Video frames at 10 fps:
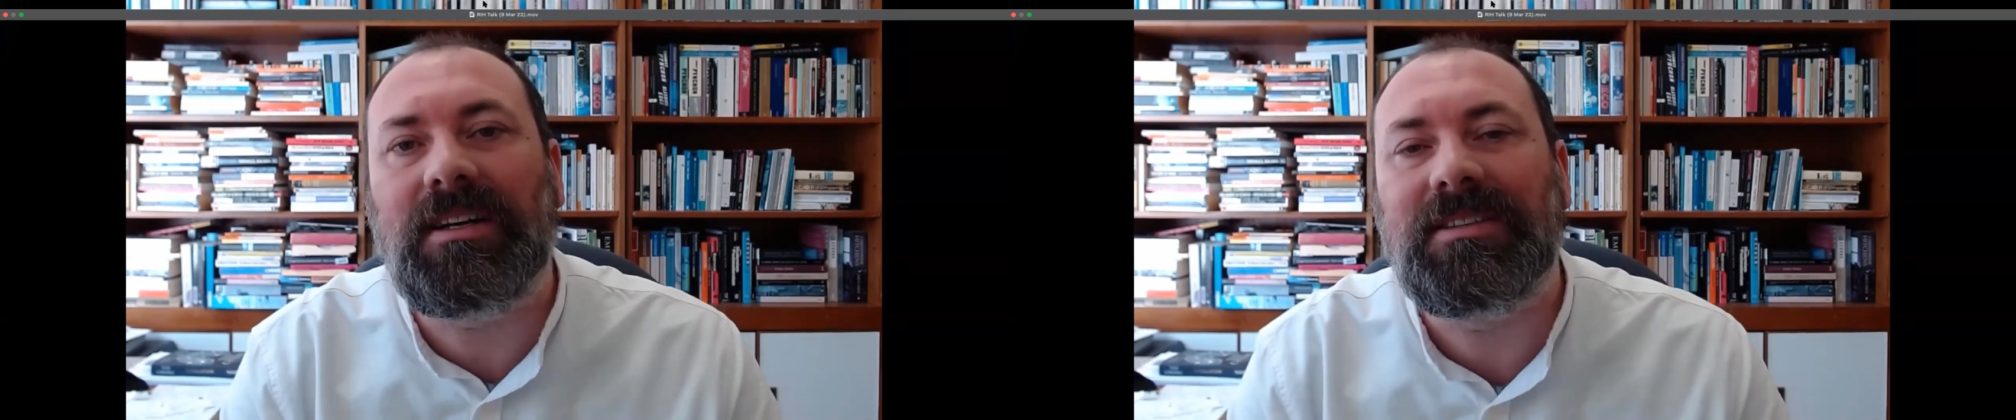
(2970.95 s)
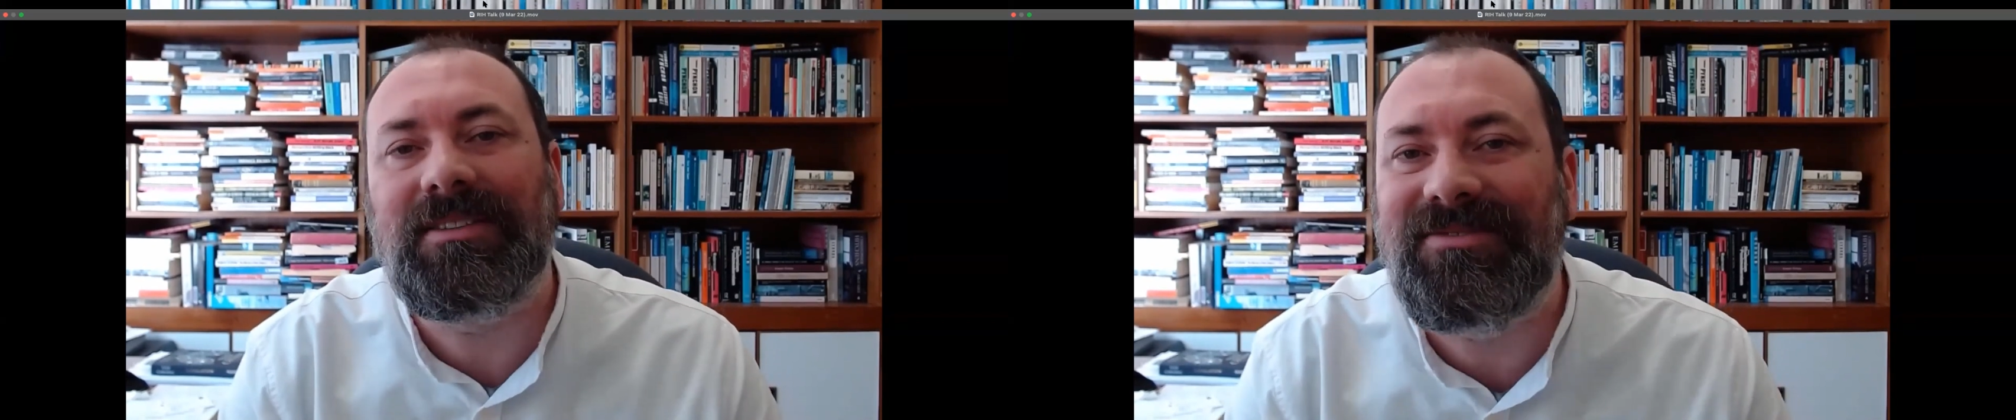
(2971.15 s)

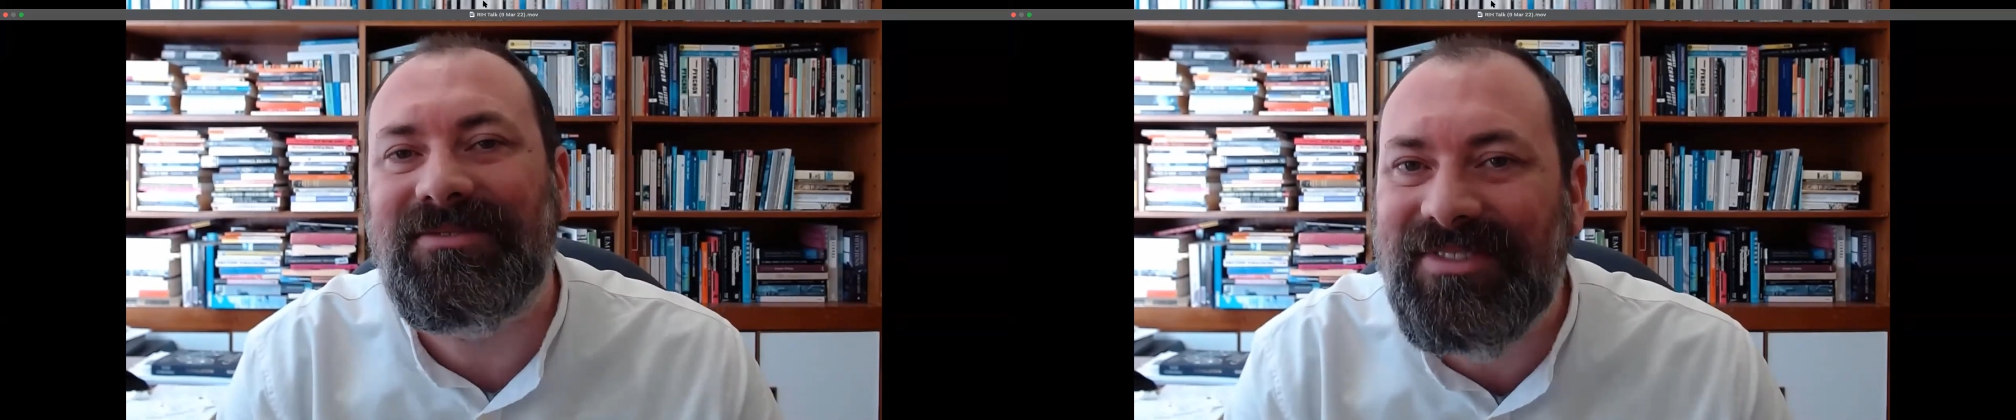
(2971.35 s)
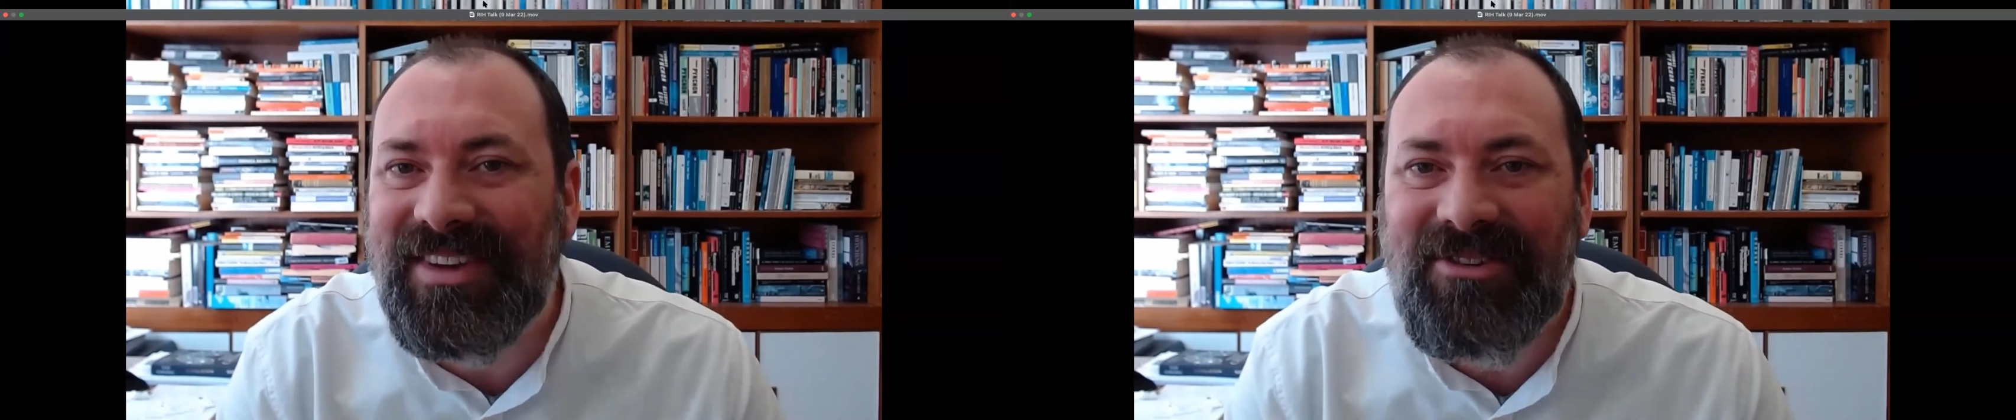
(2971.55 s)

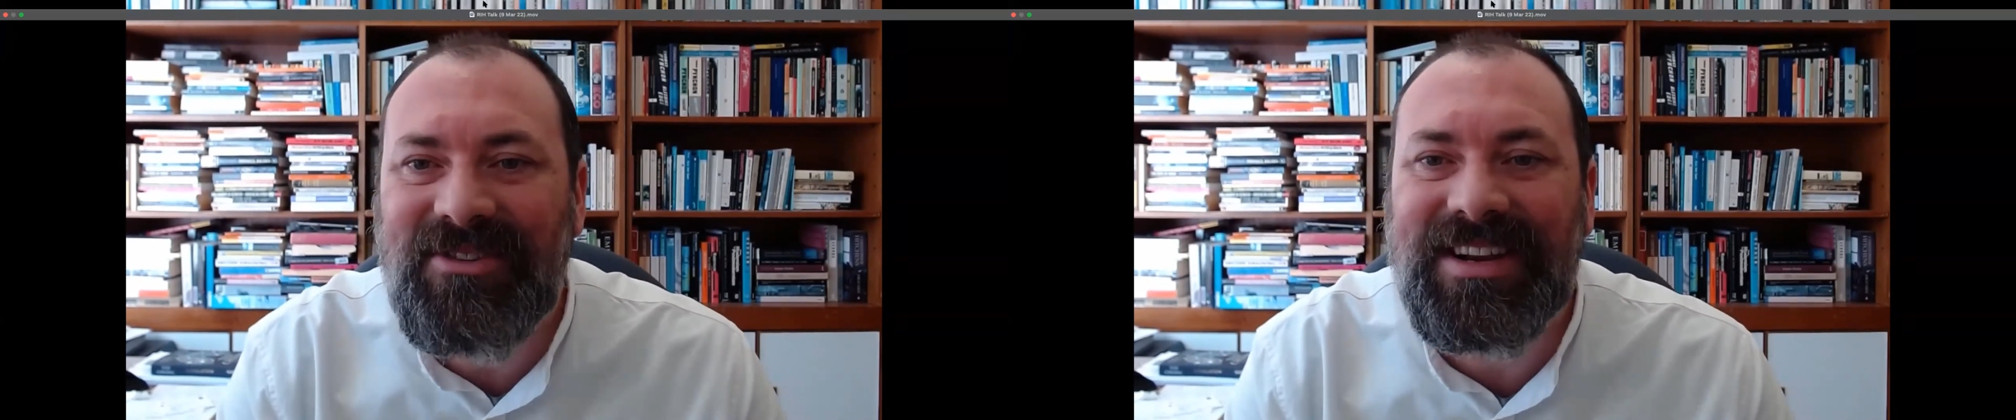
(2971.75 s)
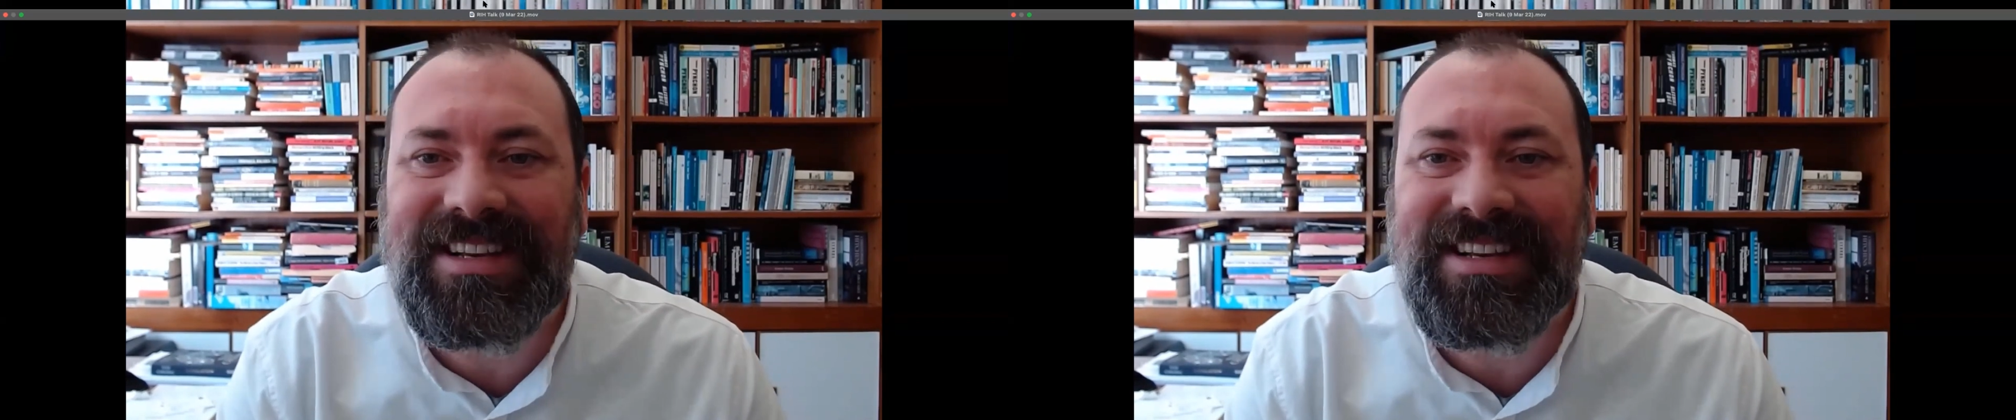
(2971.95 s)
kinds of
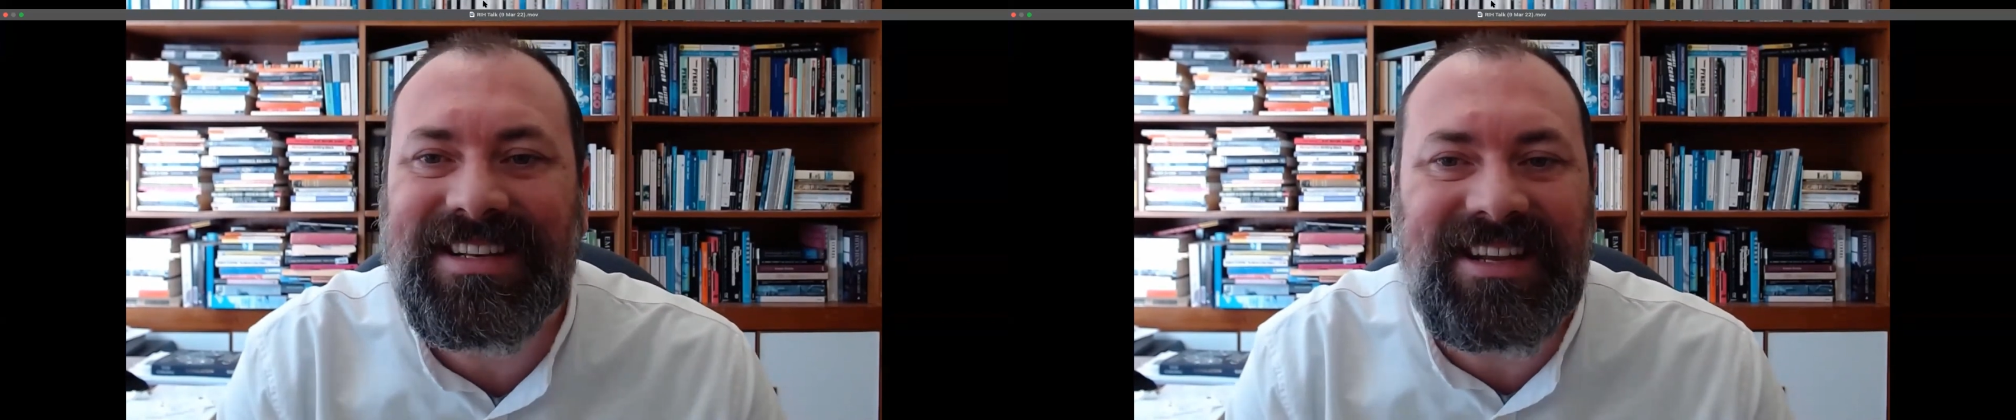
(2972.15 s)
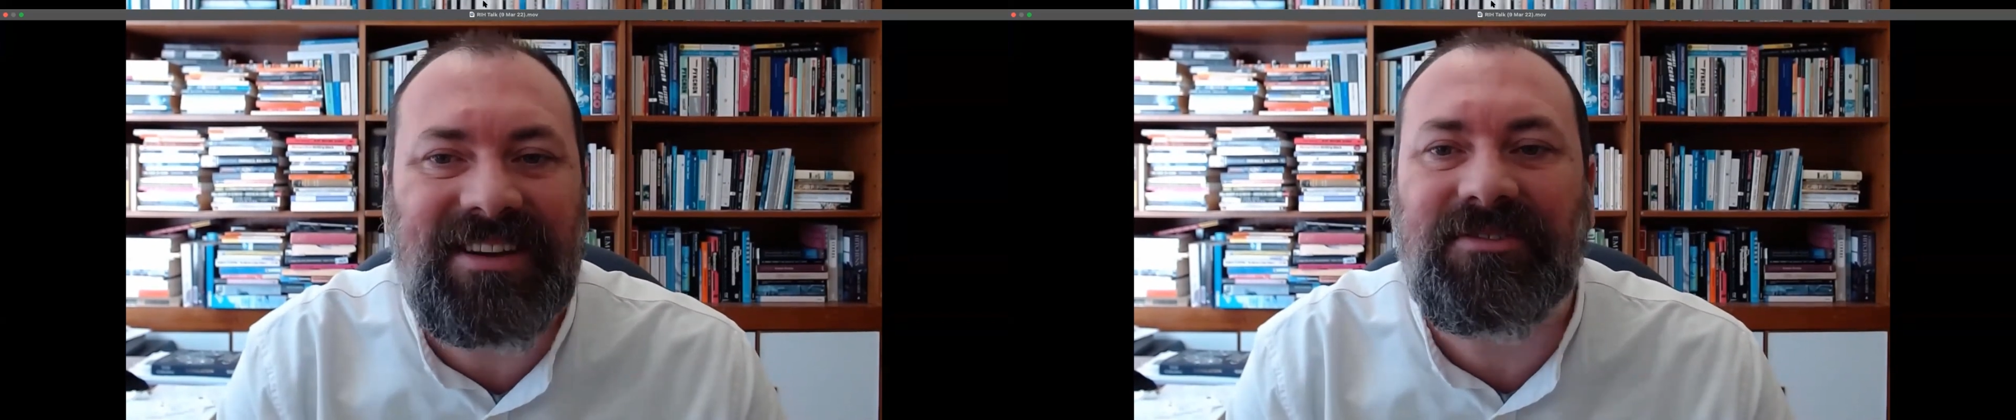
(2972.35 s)
questions